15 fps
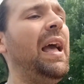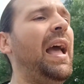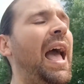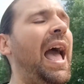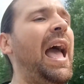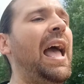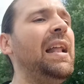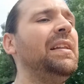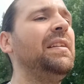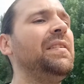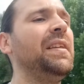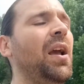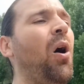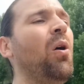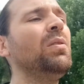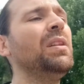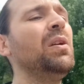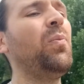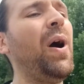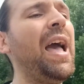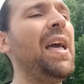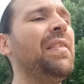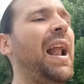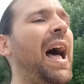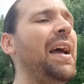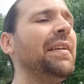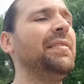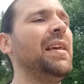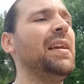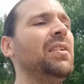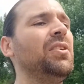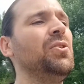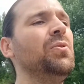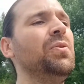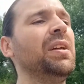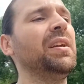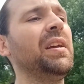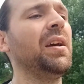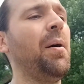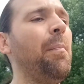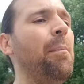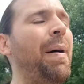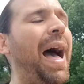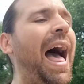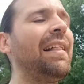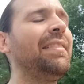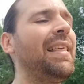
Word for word: And the only way that I think you can combat